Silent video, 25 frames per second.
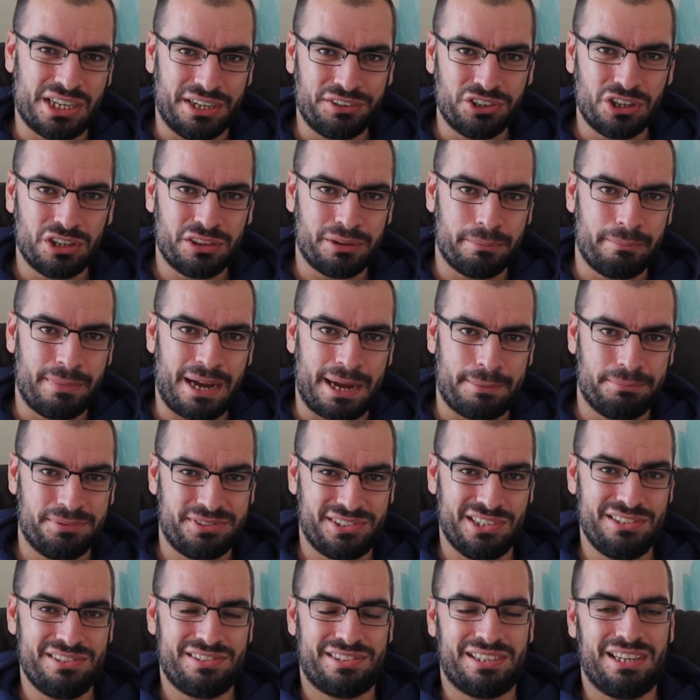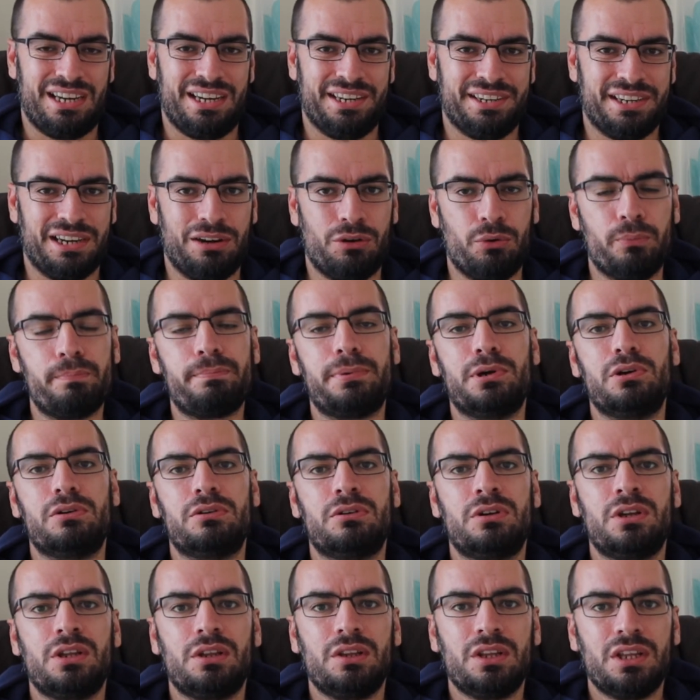I know the map's inside out,
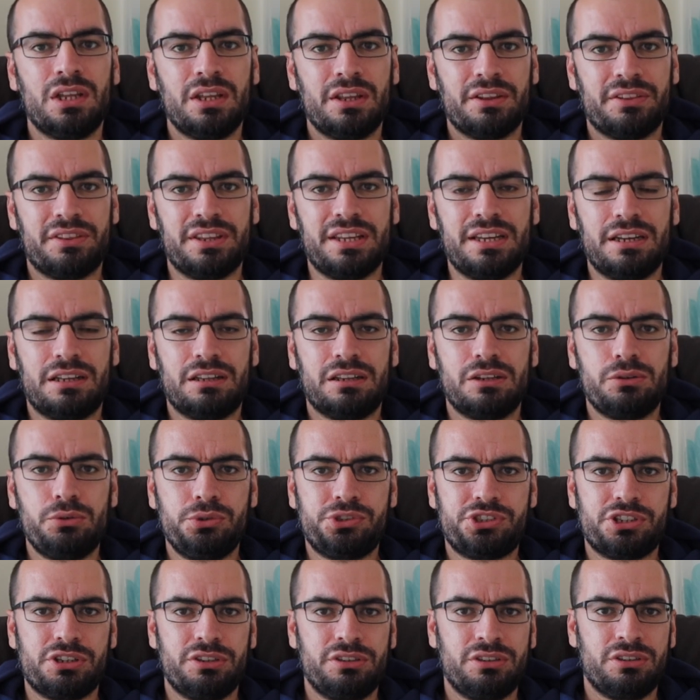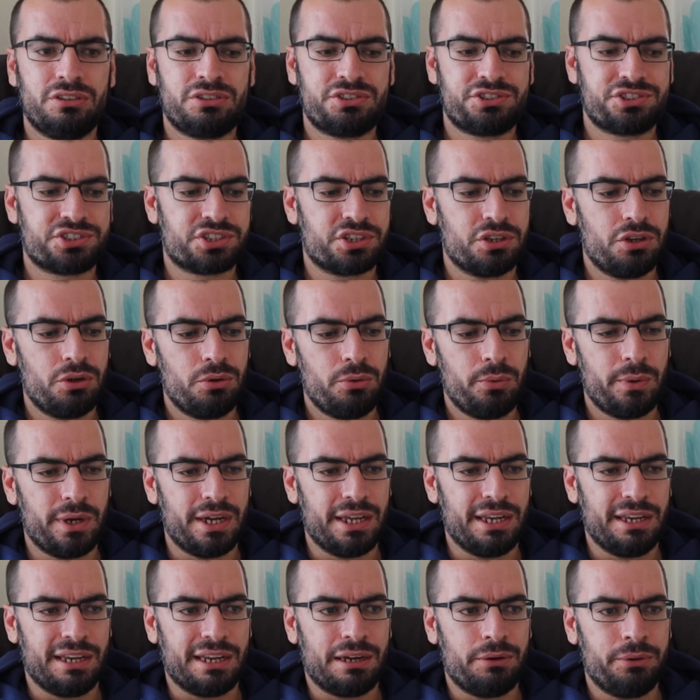but the inclusion to
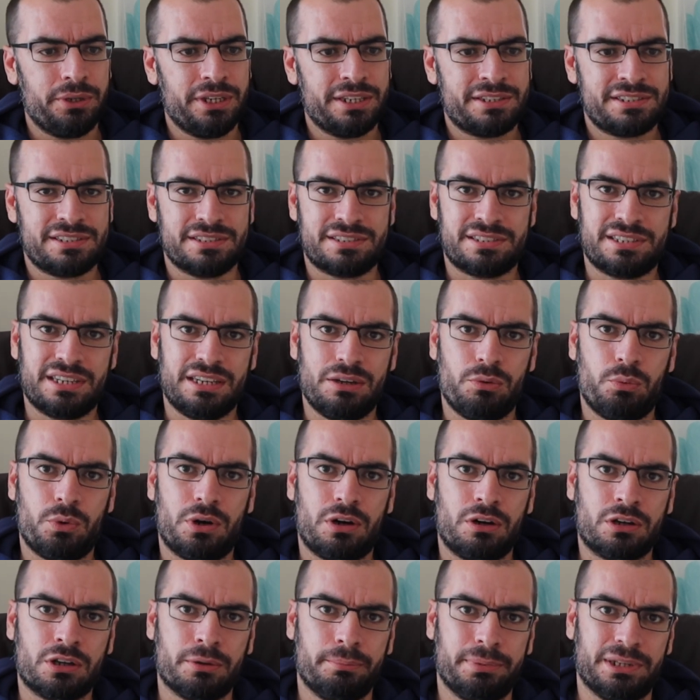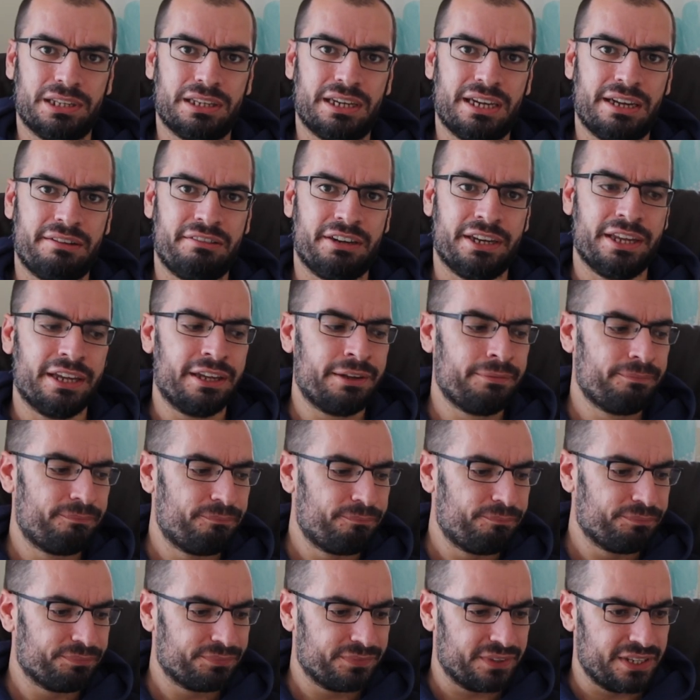allow you to see a walkable area.
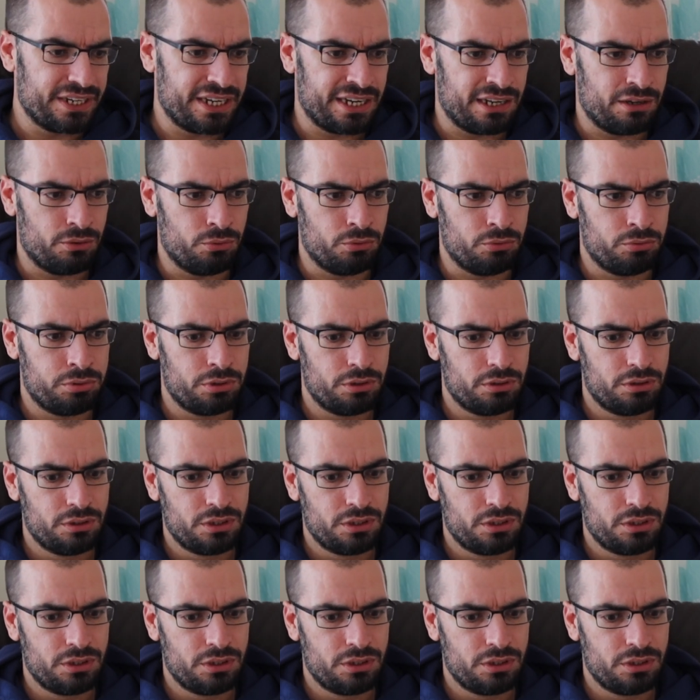Now,